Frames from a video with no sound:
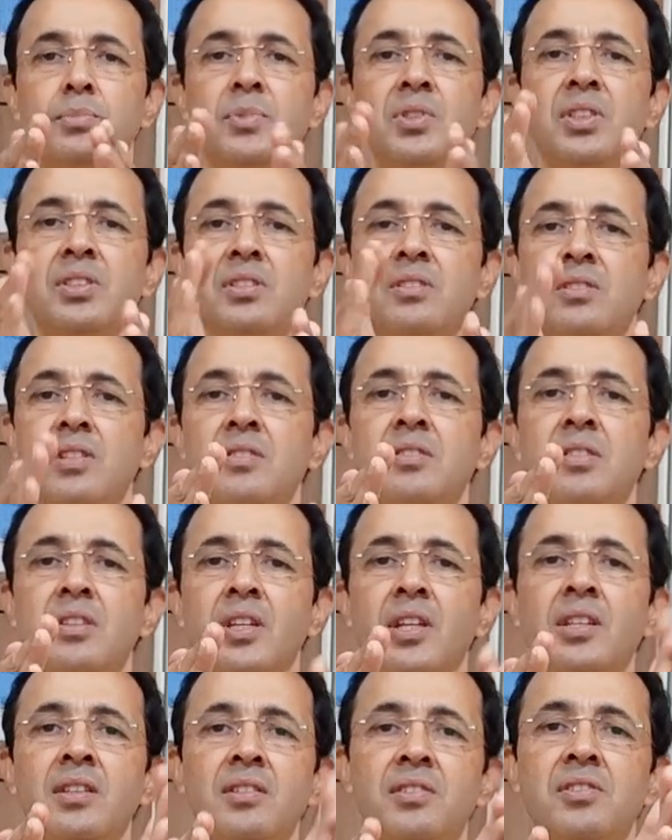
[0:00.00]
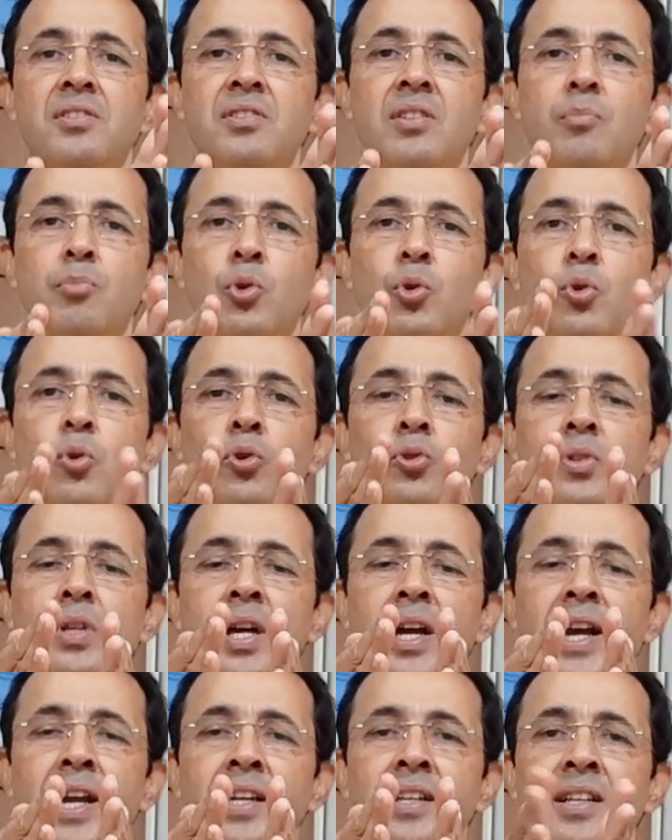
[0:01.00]
this is the skin, this is the
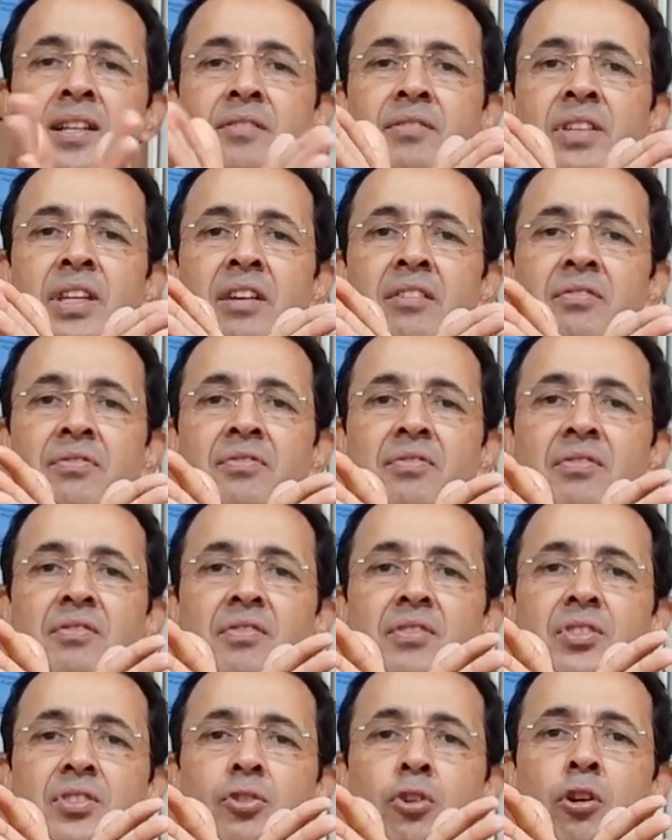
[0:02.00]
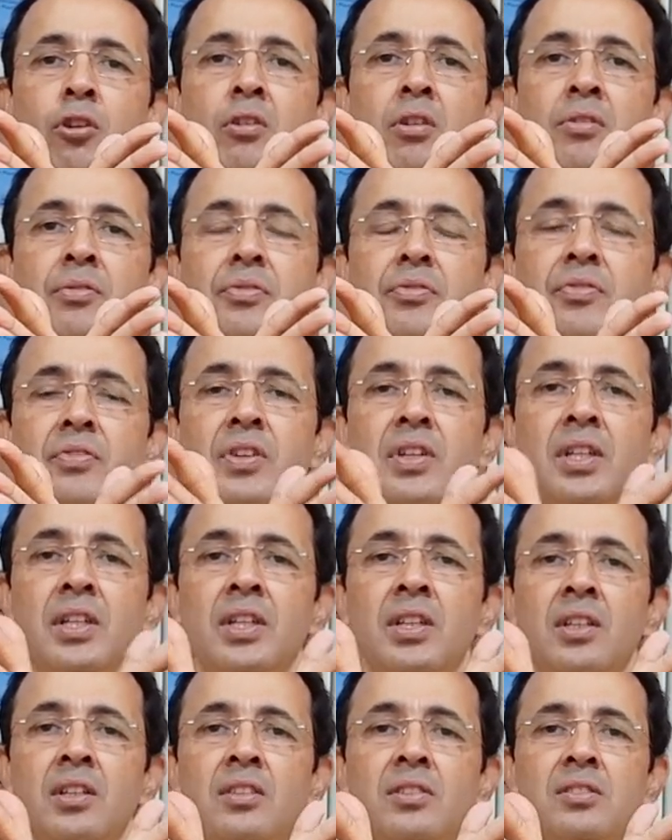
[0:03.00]
mucosa, and then we have sort of
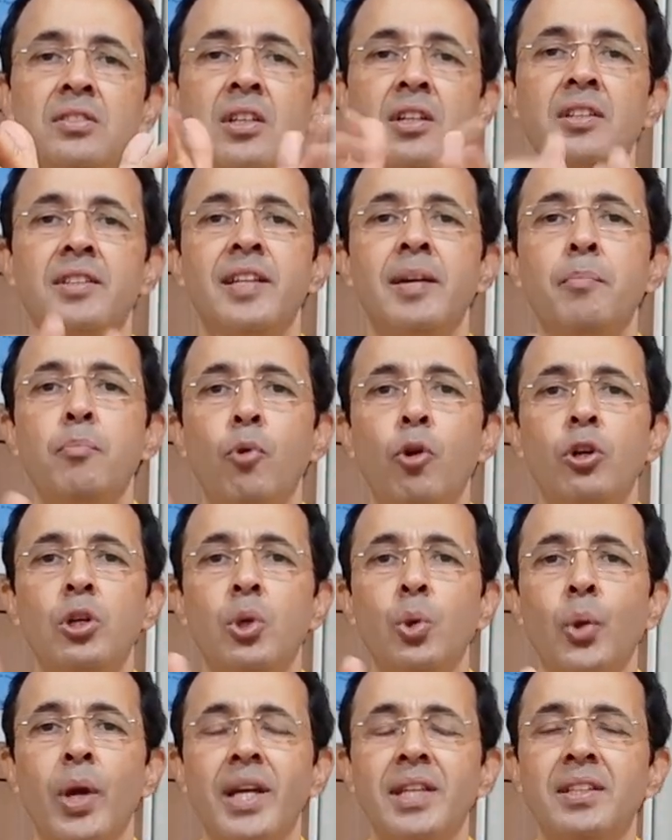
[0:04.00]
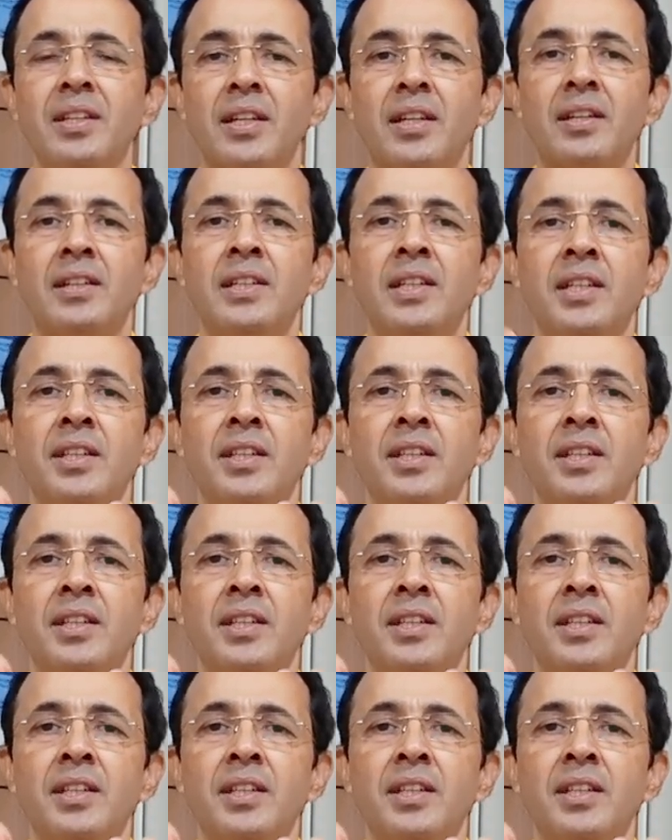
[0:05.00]
stuck them both together.